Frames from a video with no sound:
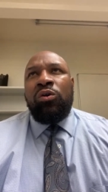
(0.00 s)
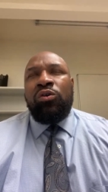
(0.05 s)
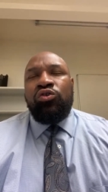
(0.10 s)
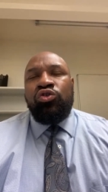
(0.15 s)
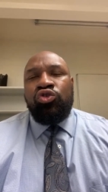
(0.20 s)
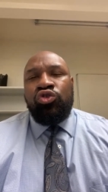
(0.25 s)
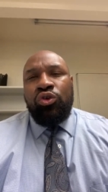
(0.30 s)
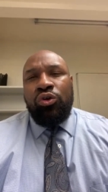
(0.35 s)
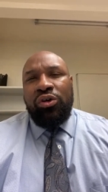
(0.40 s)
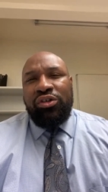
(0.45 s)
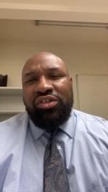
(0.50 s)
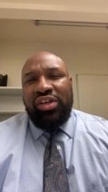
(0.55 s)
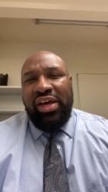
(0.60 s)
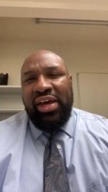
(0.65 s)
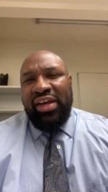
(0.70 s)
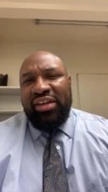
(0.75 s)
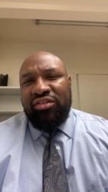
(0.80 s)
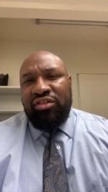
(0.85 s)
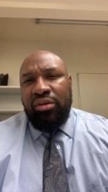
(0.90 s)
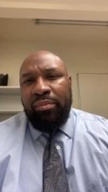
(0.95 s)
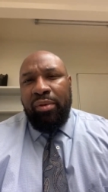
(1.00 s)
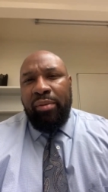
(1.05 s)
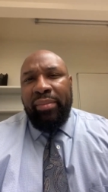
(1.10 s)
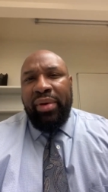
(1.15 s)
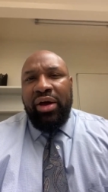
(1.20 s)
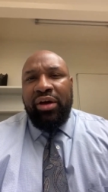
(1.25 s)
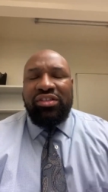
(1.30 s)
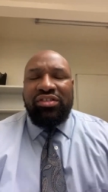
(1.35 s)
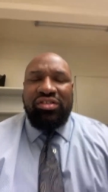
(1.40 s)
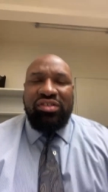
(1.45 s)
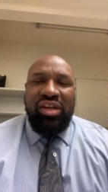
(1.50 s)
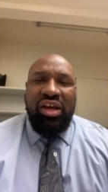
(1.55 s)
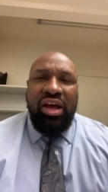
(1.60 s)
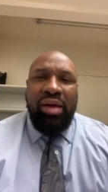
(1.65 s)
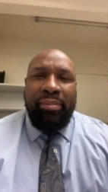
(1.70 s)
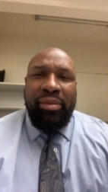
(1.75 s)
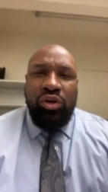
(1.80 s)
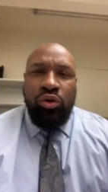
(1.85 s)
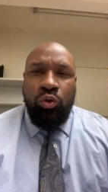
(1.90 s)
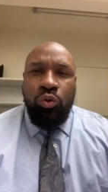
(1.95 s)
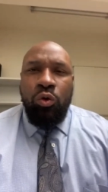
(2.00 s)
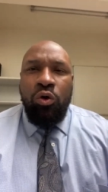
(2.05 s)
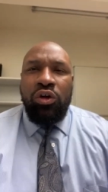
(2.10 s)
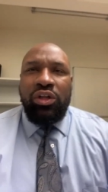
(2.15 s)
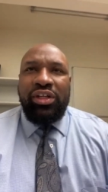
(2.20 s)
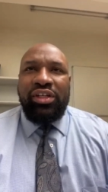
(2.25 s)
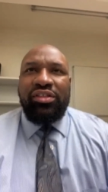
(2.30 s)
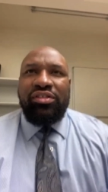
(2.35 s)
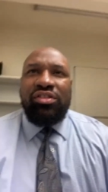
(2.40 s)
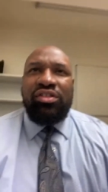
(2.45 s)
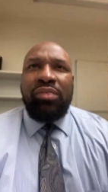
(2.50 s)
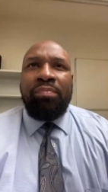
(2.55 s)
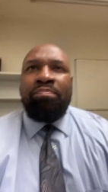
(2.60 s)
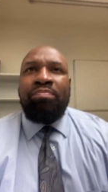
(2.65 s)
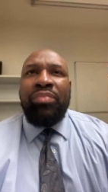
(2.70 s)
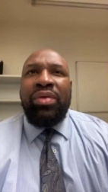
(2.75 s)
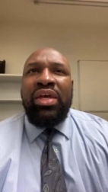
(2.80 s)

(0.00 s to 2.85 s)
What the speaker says: George asked him about his time in New Orleans.